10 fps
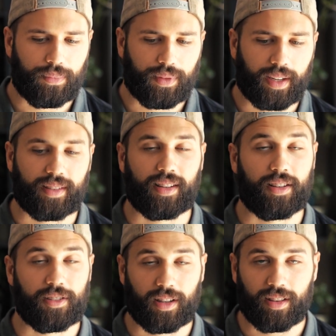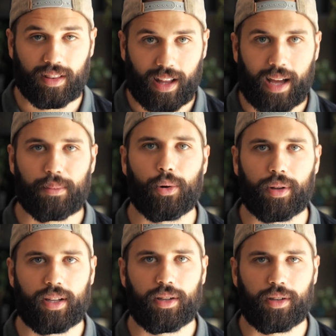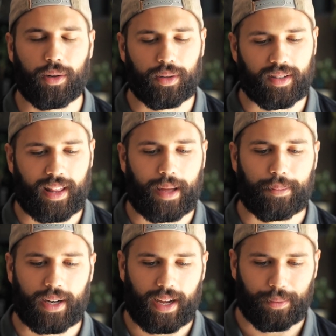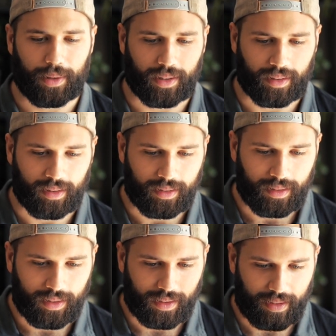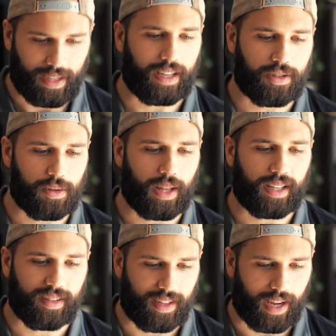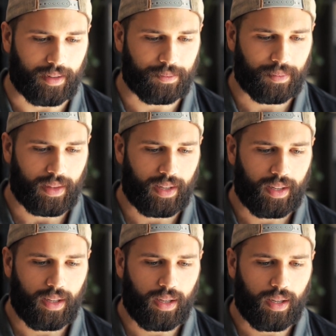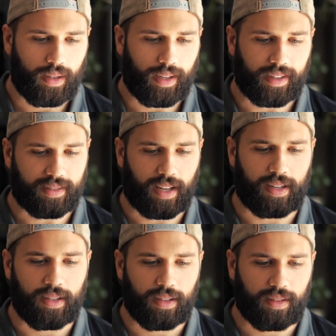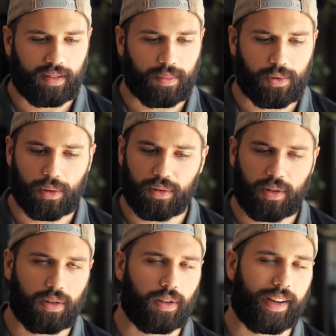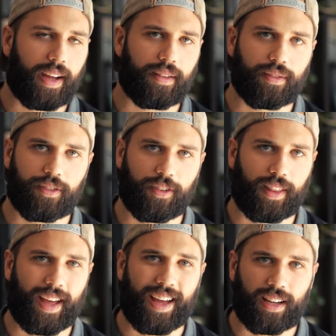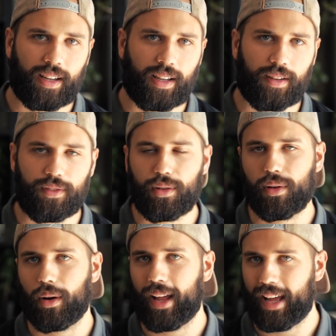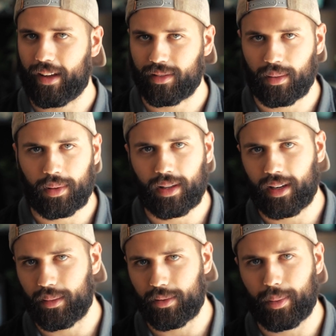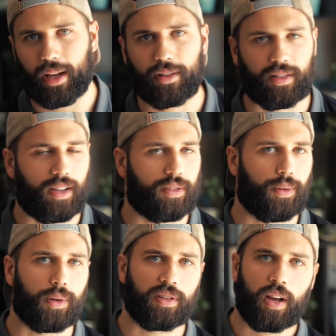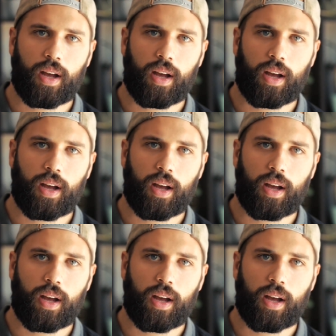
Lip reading: Like I said, there's a lot more that you can go into that, but I will not do that today. like I said, some tools you can look at for that if you don't have something like HubSpot or Salesforce.